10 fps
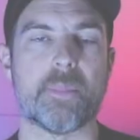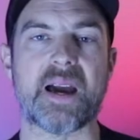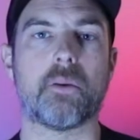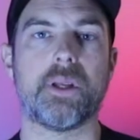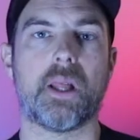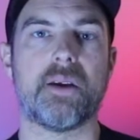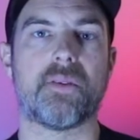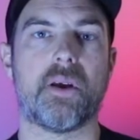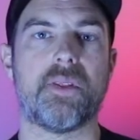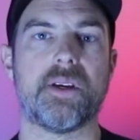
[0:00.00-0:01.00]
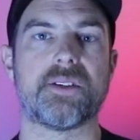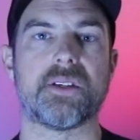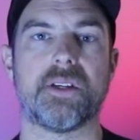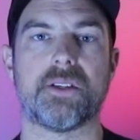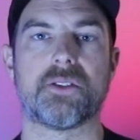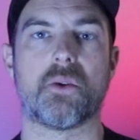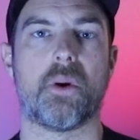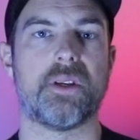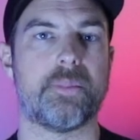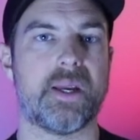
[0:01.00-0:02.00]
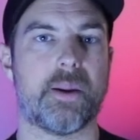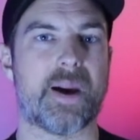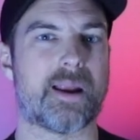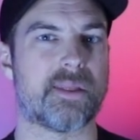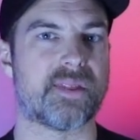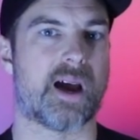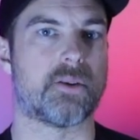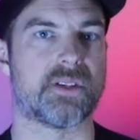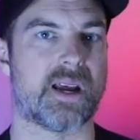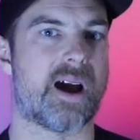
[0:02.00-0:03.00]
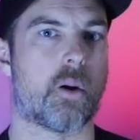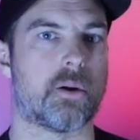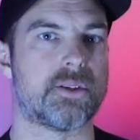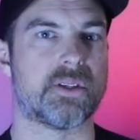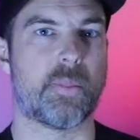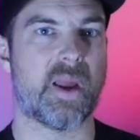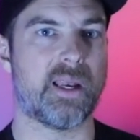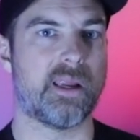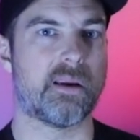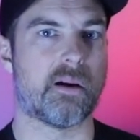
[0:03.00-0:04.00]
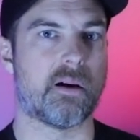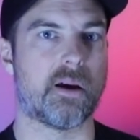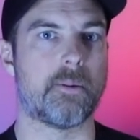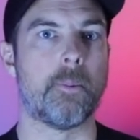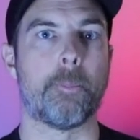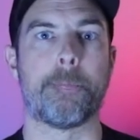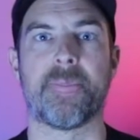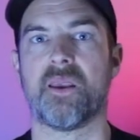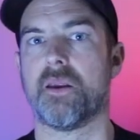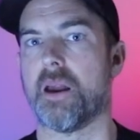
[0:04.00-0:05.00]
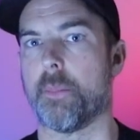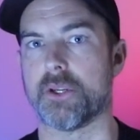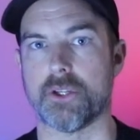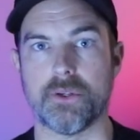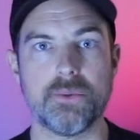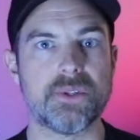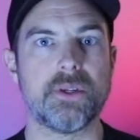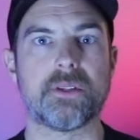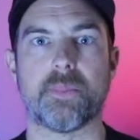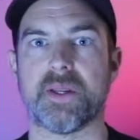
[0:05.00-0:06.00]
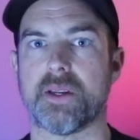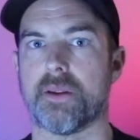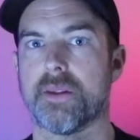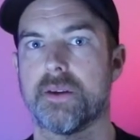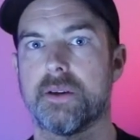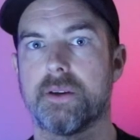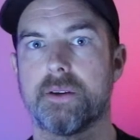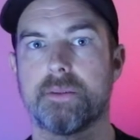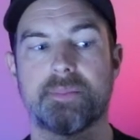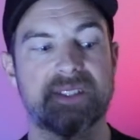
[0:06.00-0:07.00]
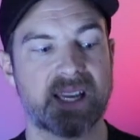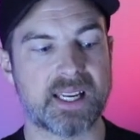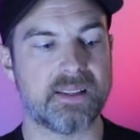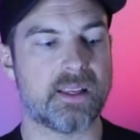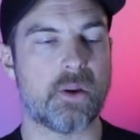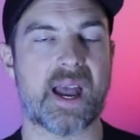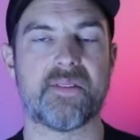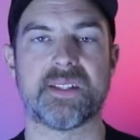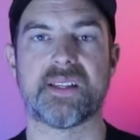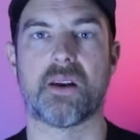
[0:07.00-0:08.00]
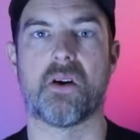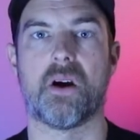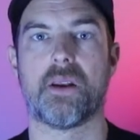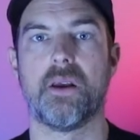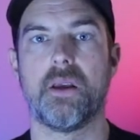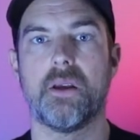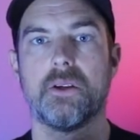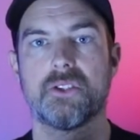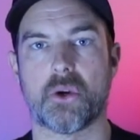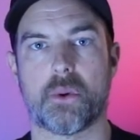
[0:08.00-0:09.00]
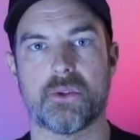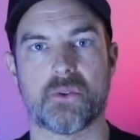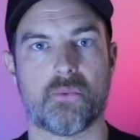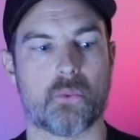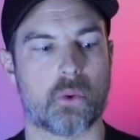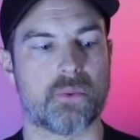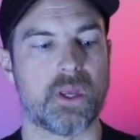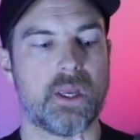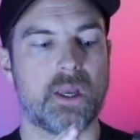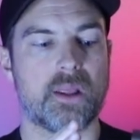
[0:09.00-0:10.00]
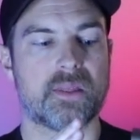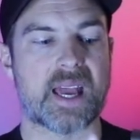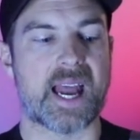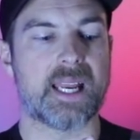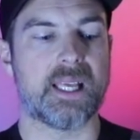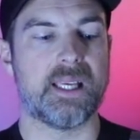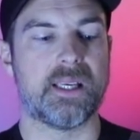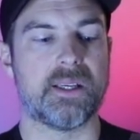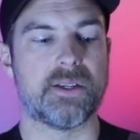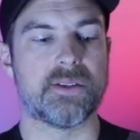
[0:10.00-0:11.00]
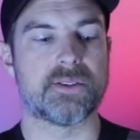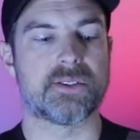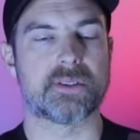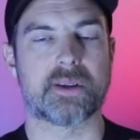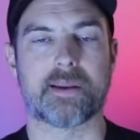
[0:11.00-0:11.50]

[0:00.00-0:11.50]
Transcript: battery life on this is going to be about a thousand hours depending on how much you use it, depending on the setting that you have it set on so on and so forth. That is